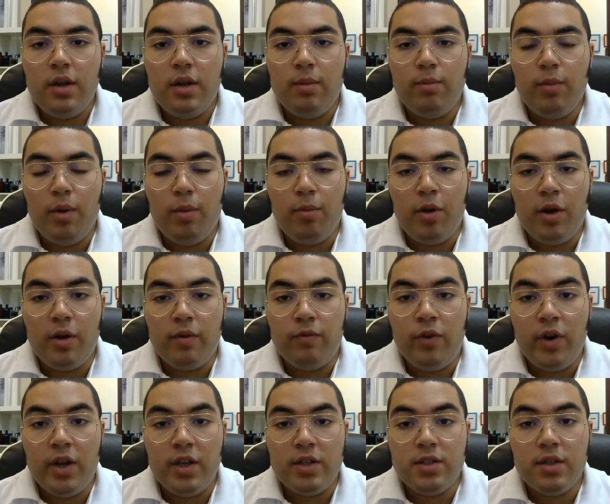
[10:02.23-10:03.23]
Mont Blanc
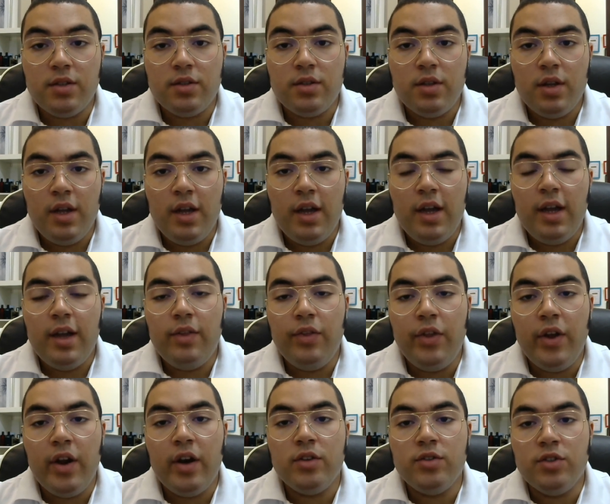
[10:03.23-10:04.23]
fragrances,
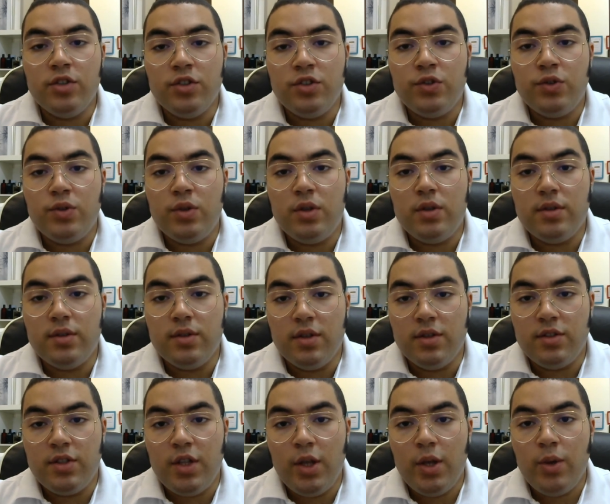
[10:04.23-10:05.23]
they are
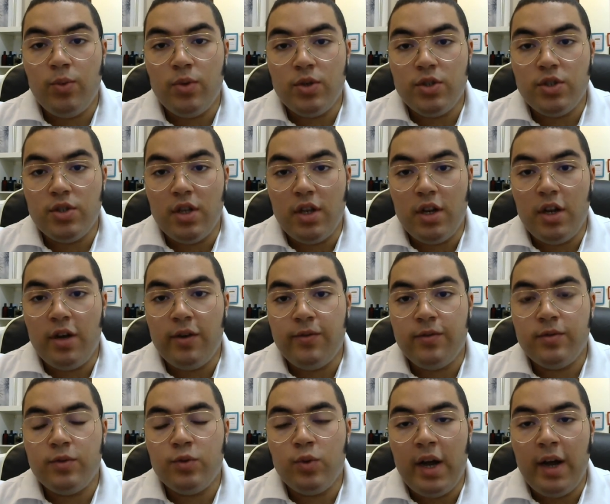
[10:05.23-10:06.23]
distinguished
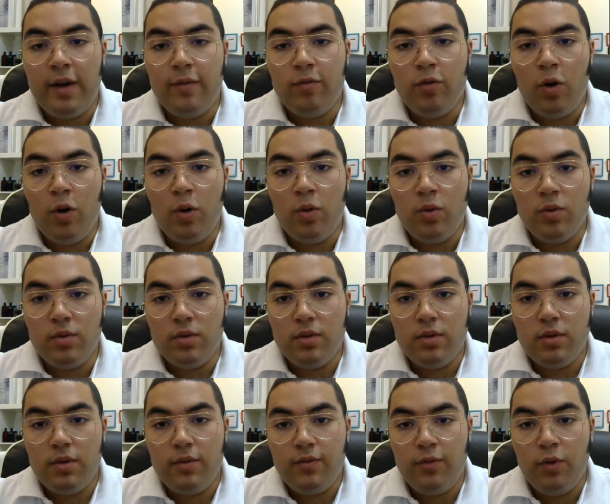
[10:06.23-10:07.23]
enough to have all
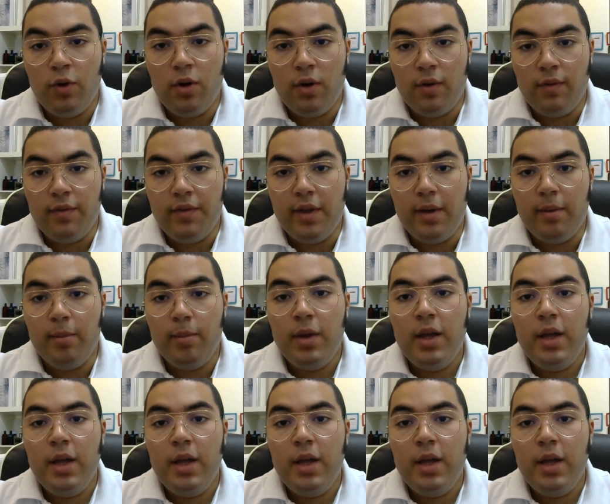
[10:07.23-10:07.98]
four of them.